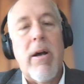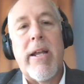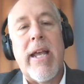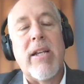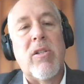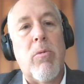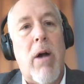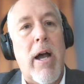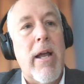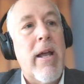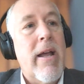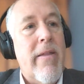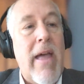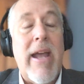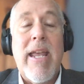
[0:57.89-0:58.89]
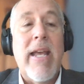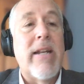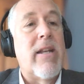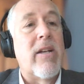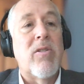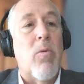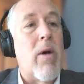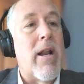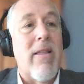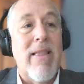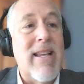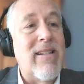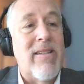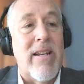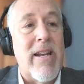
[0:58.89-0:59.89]
Well, guess what? That kid doesn't want to
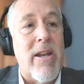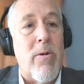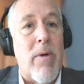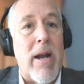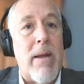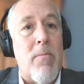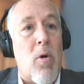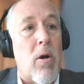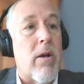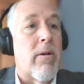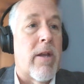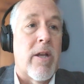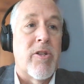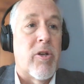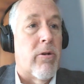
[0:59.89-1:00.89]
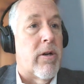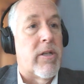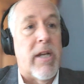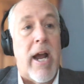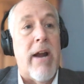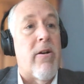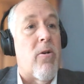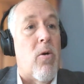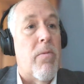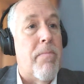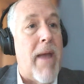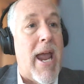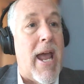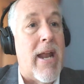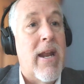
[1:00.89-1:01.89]
listen to you anymore because you're a tired
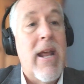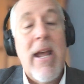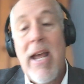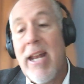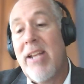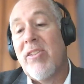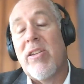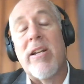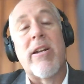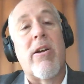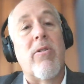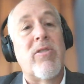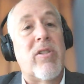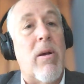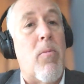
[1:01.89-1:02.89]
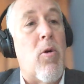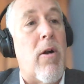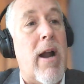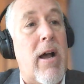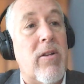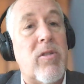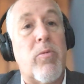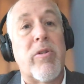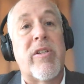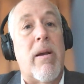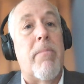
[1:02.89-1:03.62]
old man and he's going to go somewhere else where